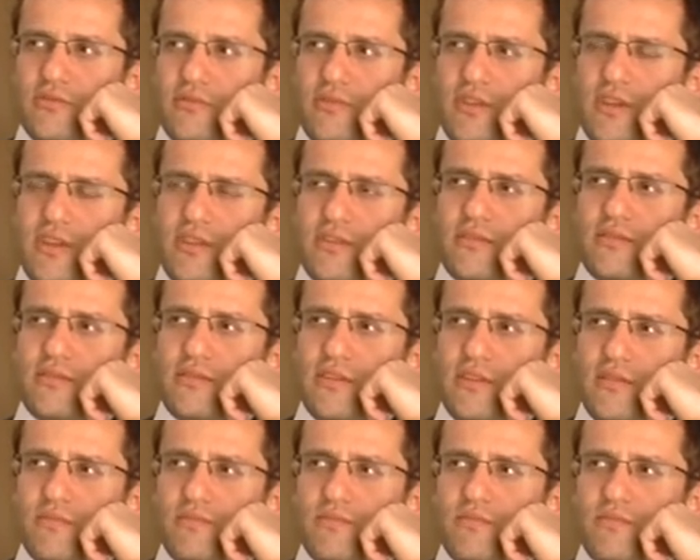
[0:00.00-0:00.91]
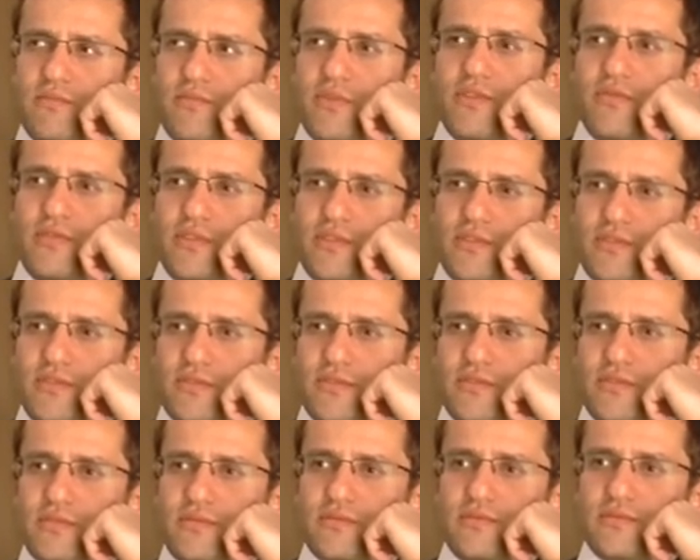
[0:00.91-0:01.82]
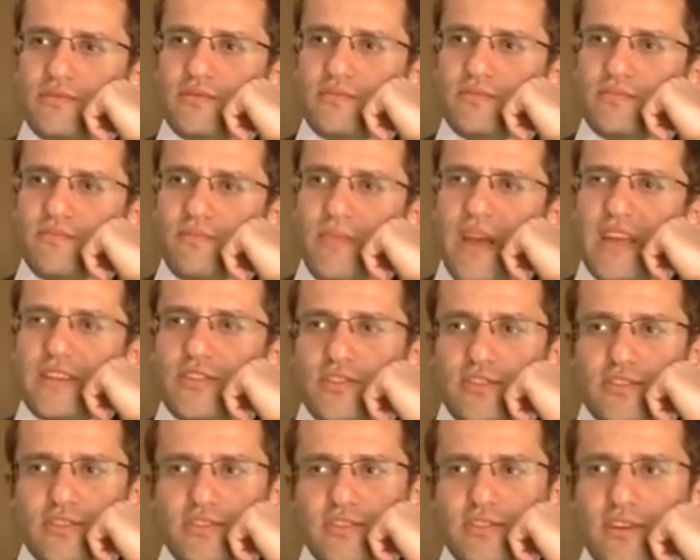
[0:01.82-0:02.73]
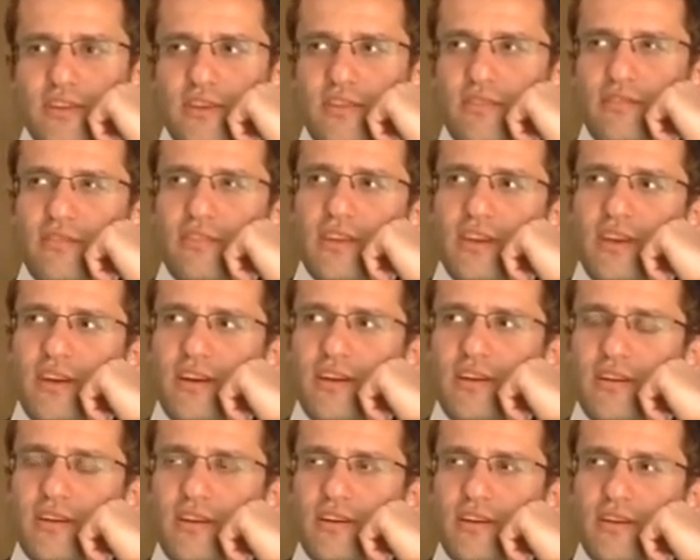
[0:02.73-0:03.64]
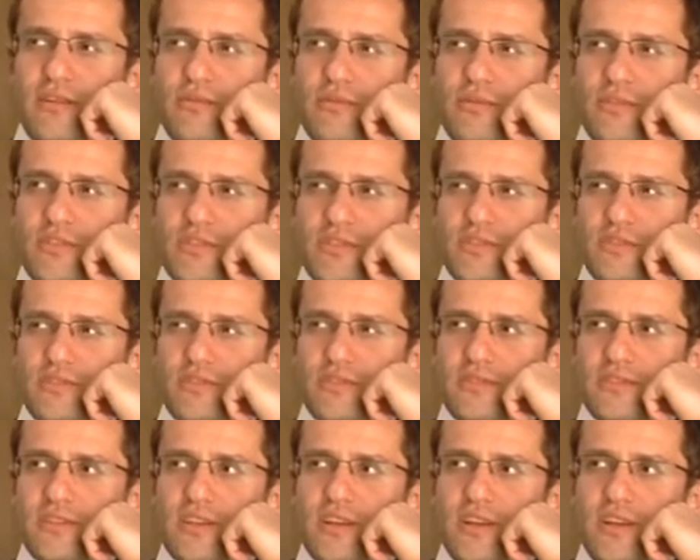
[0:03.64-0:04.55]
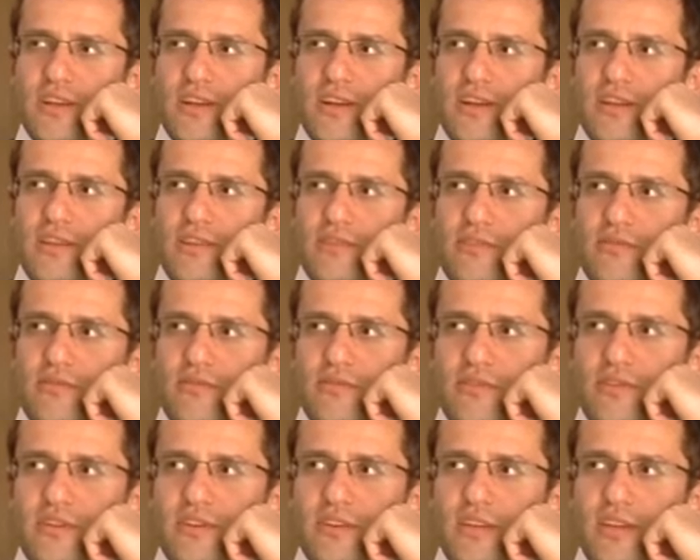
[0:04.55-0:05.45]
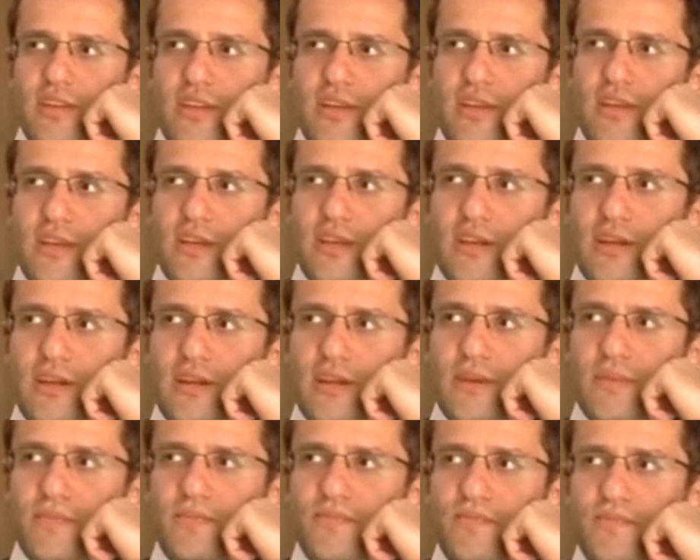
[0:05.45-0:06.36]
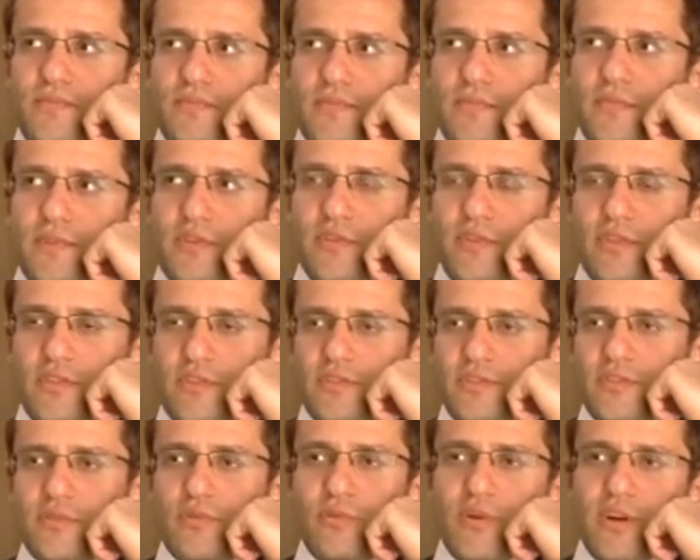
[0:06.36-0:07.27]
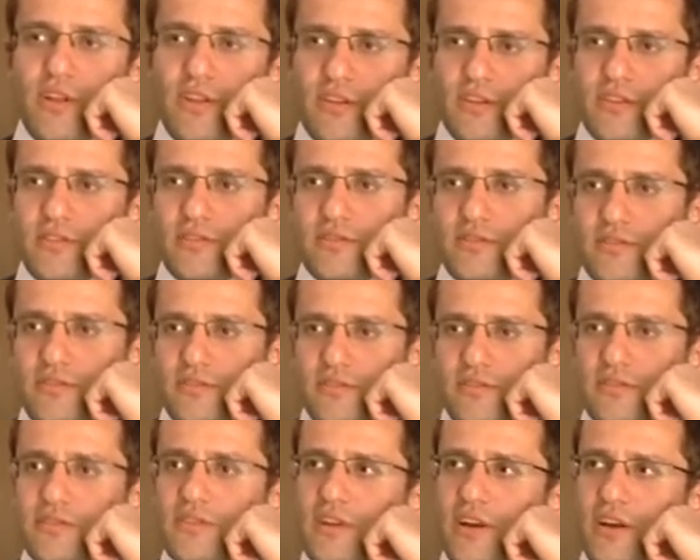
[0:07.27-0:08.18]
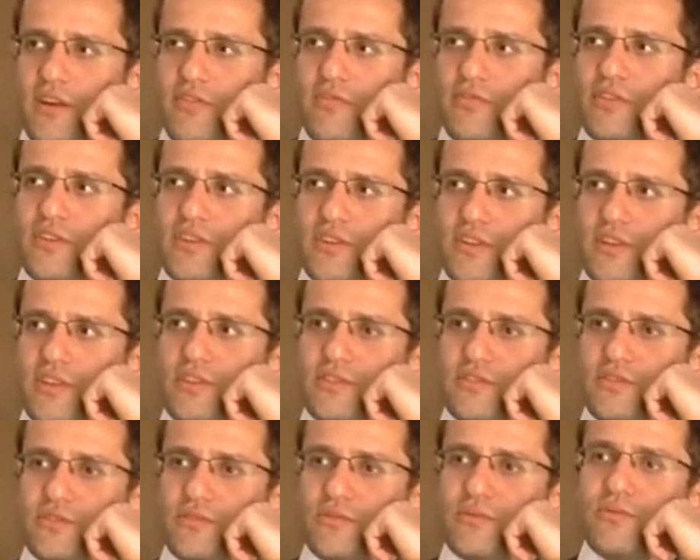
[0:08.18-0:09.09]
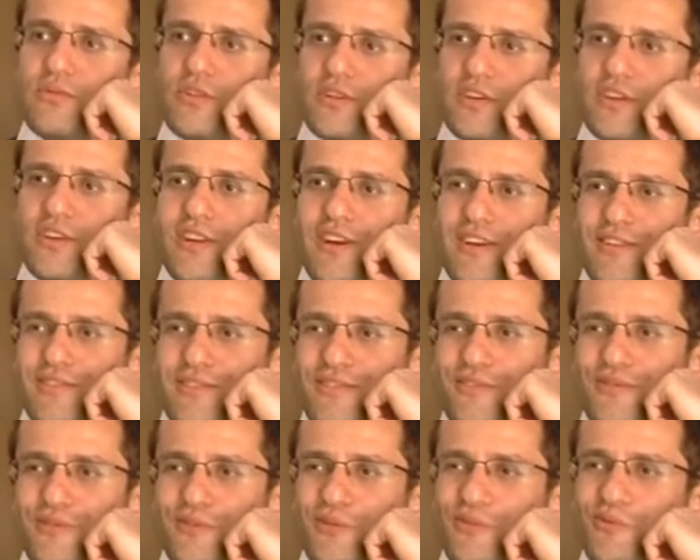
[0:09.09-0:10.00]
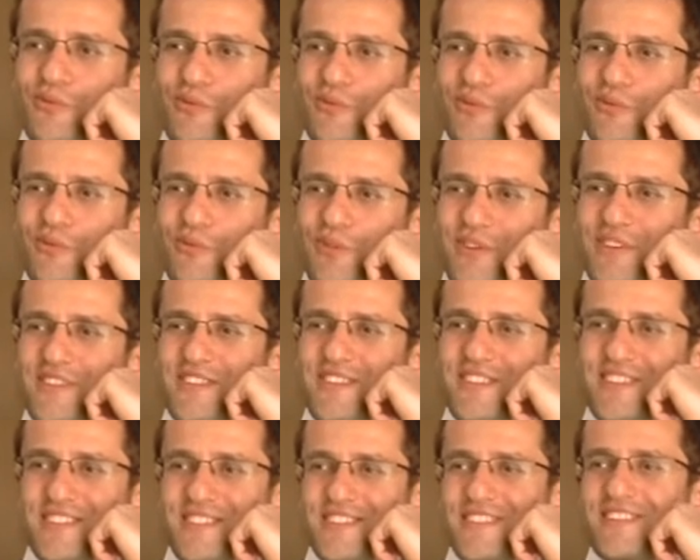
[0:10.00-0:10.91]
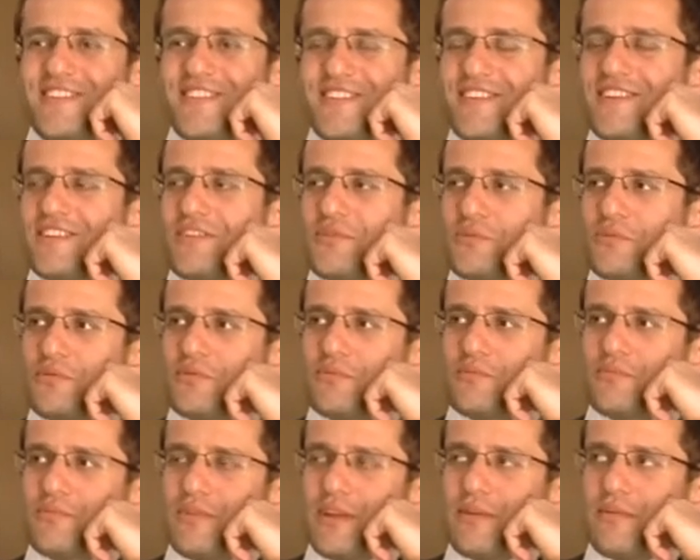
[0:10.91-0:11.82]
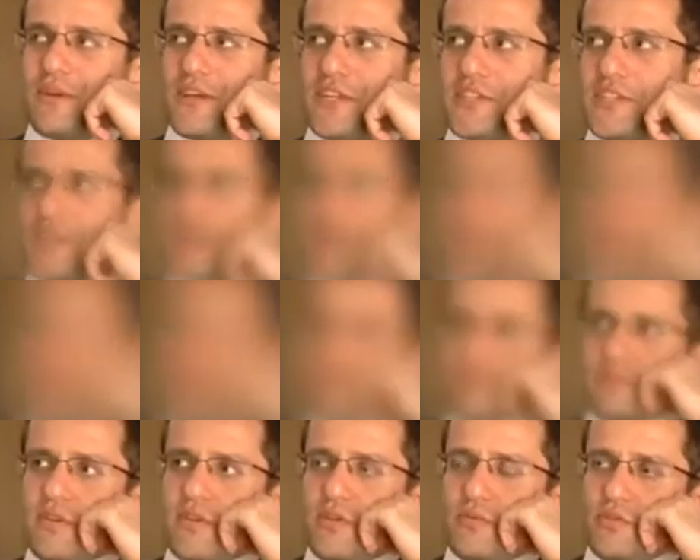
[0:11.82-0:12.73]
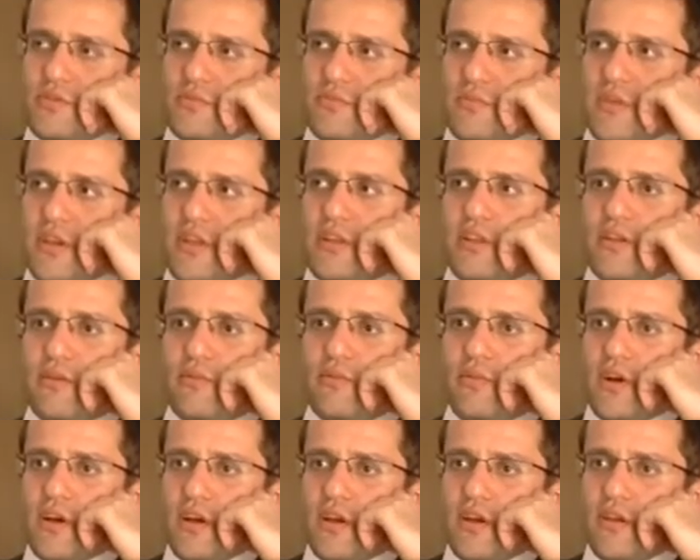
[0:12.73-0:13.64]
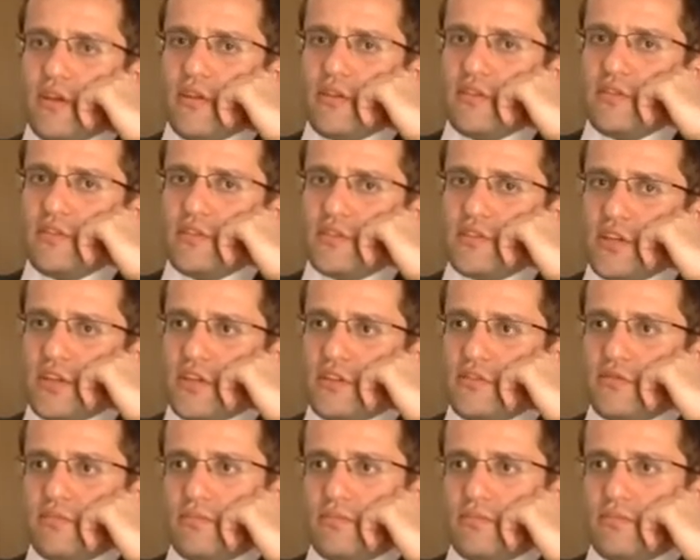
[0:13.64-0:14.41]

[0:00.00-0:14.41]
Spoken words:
In previous matches, I think I wasn't really doing so well, because I really need to work it out. What is it, to play a match? That was mainly why I decided to